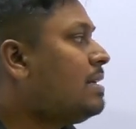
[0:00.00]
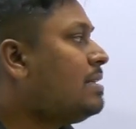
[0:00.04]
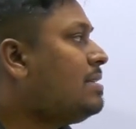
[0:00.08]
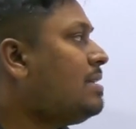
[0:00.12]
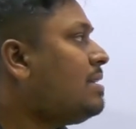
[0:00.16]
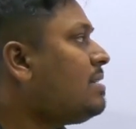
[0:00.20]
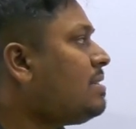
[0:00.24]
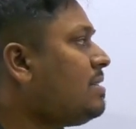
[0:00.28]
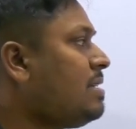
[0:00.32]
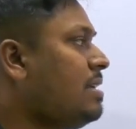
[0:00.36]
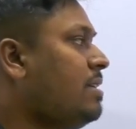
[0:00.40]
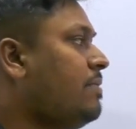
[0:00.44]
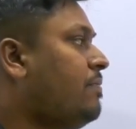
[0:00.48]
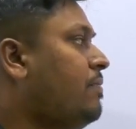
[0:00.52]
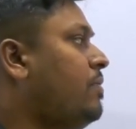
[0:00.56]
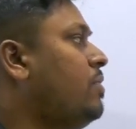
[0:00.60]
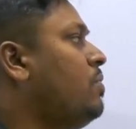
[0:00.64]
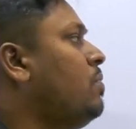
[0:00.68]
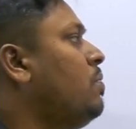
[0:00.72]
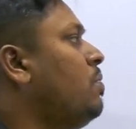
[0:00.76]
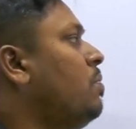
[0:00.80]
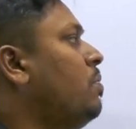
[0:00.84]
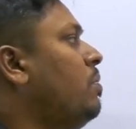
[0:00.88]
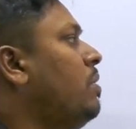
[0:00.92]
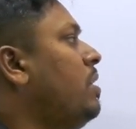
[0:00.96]
Just see, if
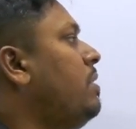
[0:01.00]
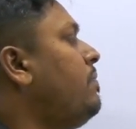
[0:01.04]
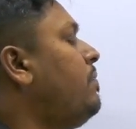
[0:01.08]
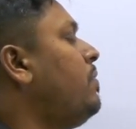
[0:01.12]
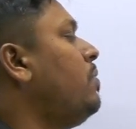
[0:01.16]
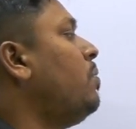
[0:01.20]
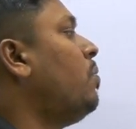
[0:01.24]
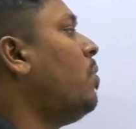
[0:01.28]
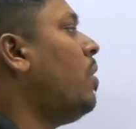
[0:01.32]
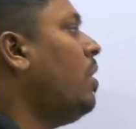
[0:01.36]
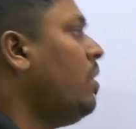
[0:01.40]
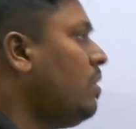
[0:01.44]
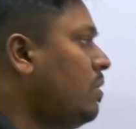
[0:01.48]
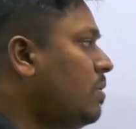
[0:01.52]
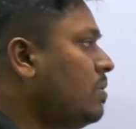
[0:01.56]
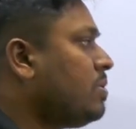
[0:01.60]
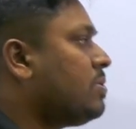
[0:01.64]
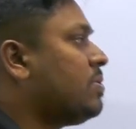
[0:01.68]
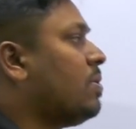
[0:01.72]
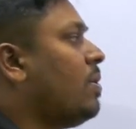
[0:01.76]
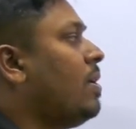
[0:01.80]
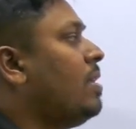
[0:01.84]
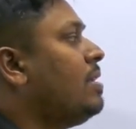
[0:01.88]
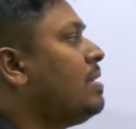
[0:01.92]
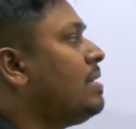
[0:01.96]
you want to
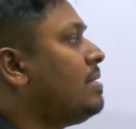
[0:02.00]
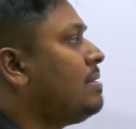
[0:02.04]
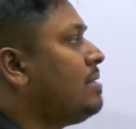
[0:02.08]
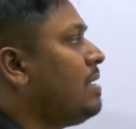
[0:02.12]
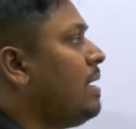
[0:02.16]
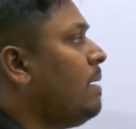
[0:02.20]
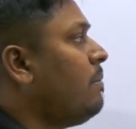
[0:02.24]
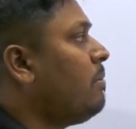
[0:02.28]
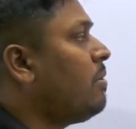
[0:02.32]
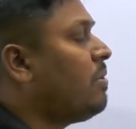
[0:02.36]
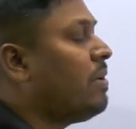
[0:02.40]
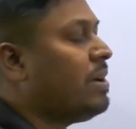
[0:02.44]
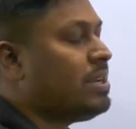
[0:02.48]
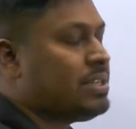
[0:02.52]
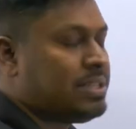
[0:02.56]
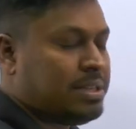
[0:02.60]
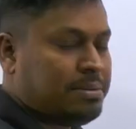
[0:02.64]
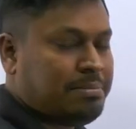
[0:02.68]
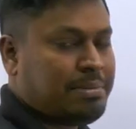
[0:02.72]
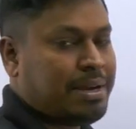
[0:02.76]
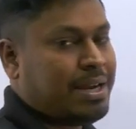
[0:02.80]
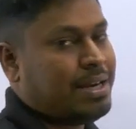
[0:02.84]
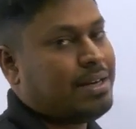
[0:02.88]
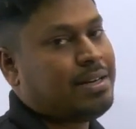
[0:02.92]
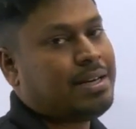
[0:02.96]
solve the same
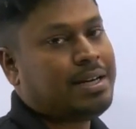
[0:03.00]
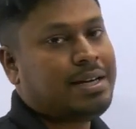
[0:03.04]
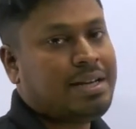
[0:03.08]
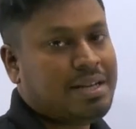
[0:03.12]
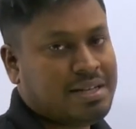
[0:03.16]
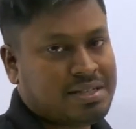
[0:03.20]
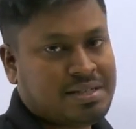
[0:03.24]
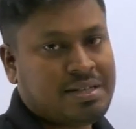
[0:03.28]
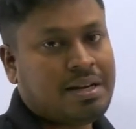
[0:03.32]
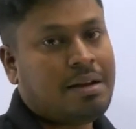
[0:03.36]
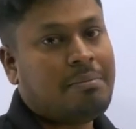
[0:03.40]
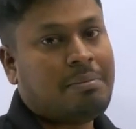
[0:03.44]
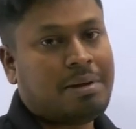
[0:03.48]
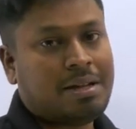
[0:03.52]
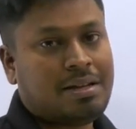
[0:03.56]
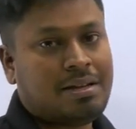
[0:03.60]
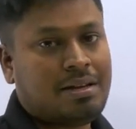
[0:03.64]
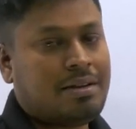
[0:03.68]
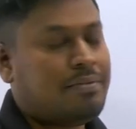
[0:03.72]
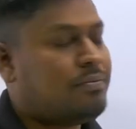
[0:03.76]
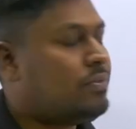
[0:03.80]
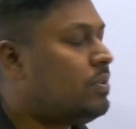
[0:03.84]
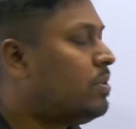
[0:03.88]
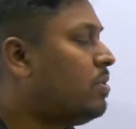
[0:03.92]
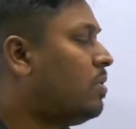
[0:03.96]
question by a traditional
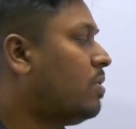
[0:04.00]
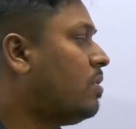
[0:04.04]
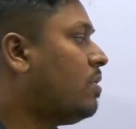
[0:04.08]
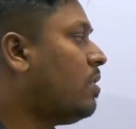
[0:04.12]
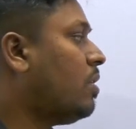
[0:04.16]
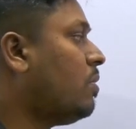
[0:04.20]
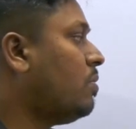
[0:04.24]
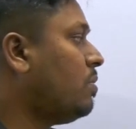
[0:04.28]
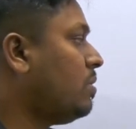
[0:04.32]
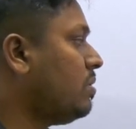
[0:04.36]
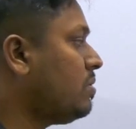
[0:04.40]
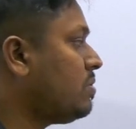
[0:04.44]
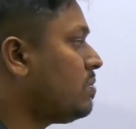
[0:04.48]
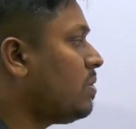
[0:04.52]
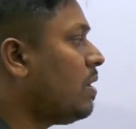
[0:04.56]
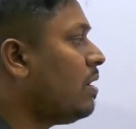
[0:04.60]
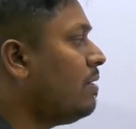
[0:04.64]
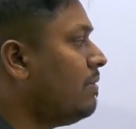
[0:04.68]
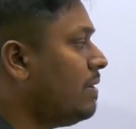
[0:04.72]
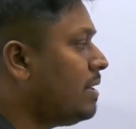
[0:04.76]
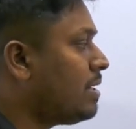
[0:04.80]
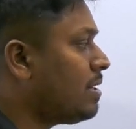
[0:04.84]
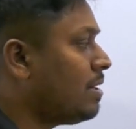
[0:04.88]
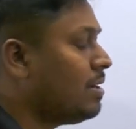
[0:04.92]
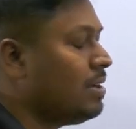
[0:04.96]
method, if you don't know how to
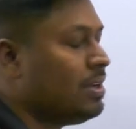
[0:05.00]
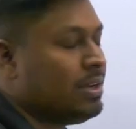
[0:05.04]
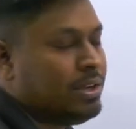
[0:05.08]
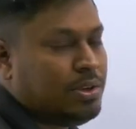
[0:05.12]
solve it,